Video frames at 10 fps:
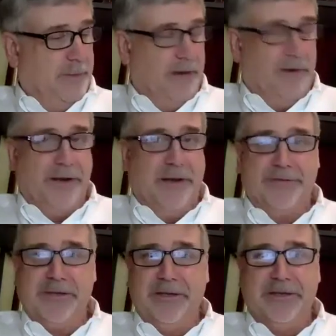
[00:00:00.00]
Area.
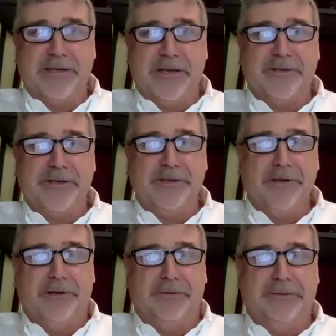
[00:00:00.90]
I've seen it in San
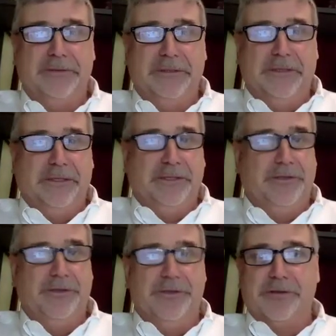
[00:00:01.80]
Francisco. You
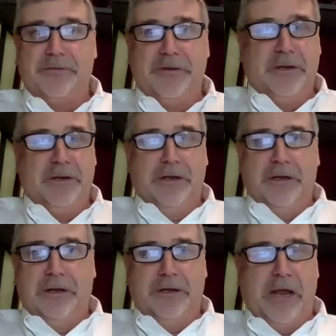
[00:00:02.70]
could just
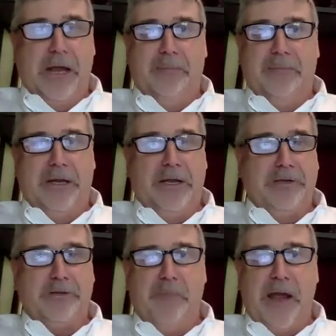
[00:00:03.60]
name
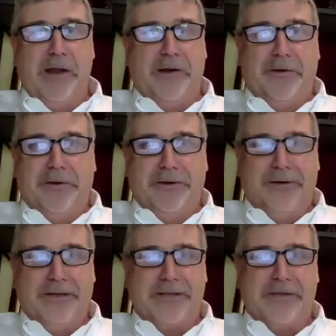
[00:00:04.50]
each mayor
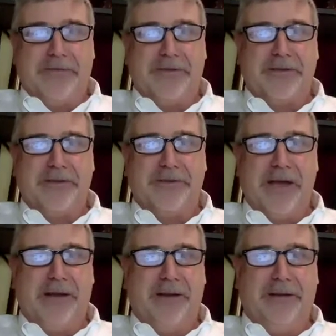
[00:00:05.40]
that San Francisco's
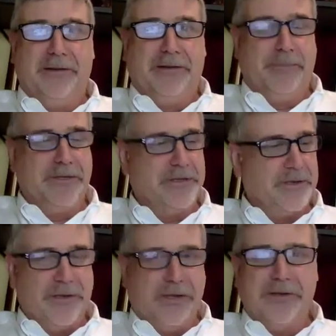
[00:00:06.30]
had and the
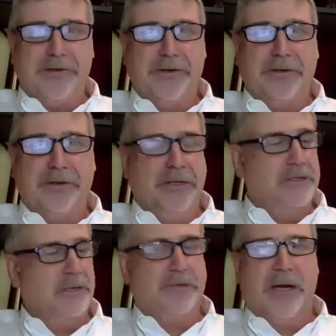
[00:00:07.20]
position they took.
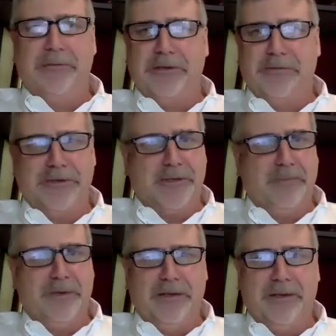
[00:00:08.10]
Sometimes it was to
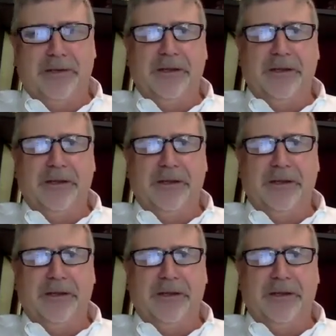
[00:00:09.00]
be the